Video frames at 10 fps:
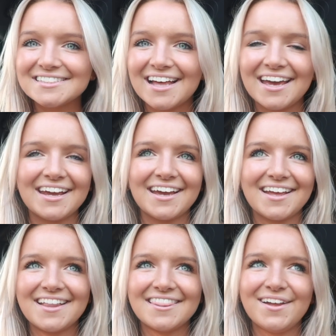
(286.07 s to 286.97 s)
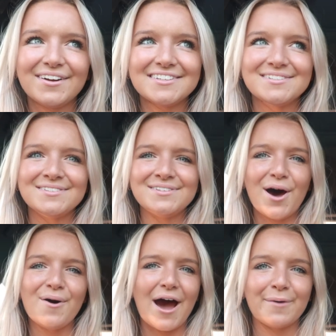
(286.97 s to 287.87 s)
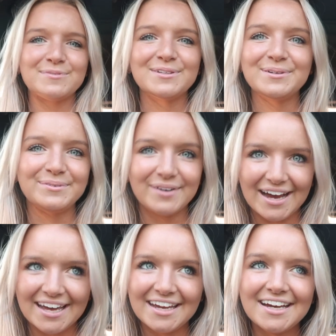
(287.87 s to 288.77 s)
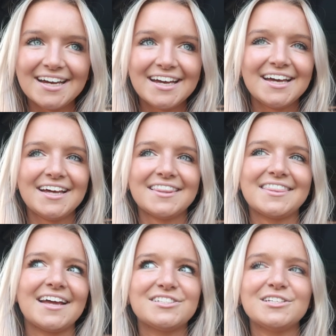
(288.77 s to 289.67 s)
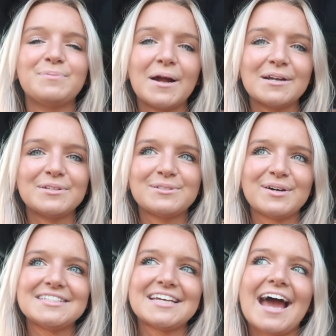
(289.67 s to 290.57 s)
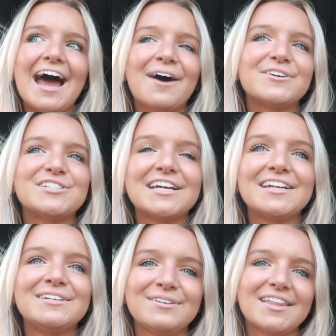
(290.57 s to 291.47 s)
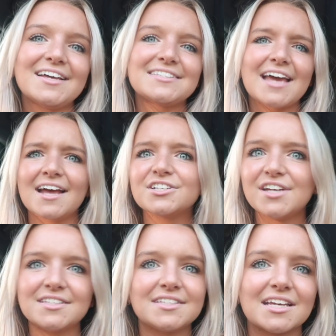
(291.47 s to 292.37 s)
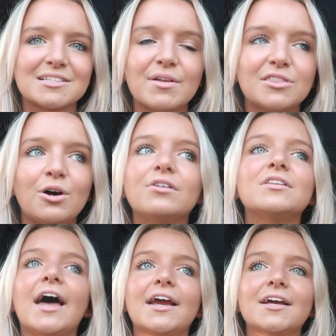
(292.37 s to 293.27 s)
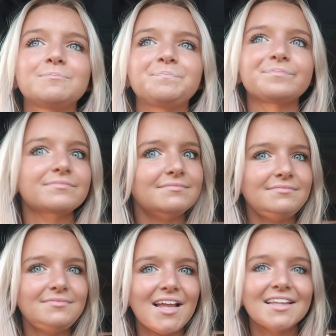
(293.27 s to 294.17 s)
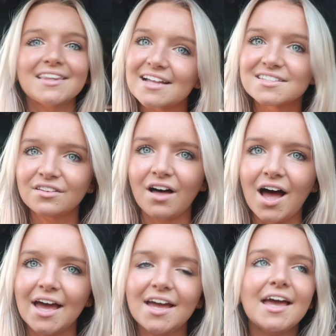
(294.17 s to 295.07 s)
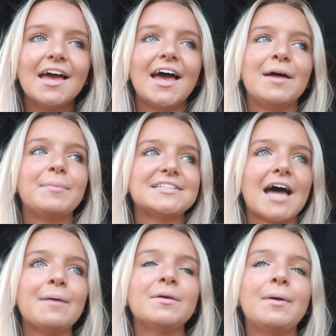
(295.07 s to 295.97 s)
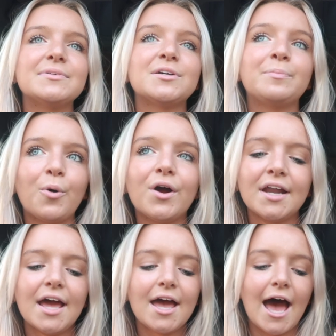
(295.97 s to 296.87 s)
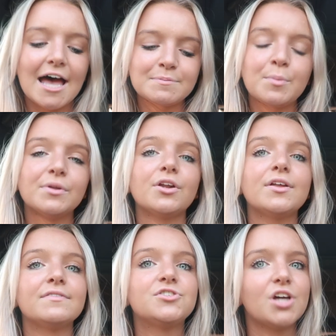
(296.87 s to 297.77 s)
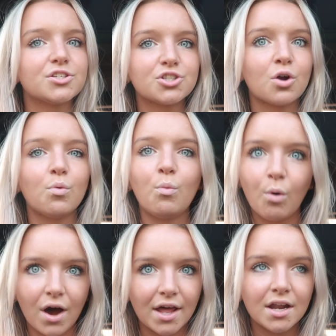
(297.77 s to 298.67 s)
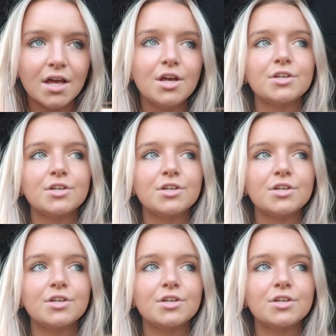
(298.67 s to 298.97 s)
Like there is no absolute way that she's pregnant with twins. Like, how is she gonna do this? And she has a six month old, like, that's a lot. And by the time the babies are born, Aspen will literally just turn one.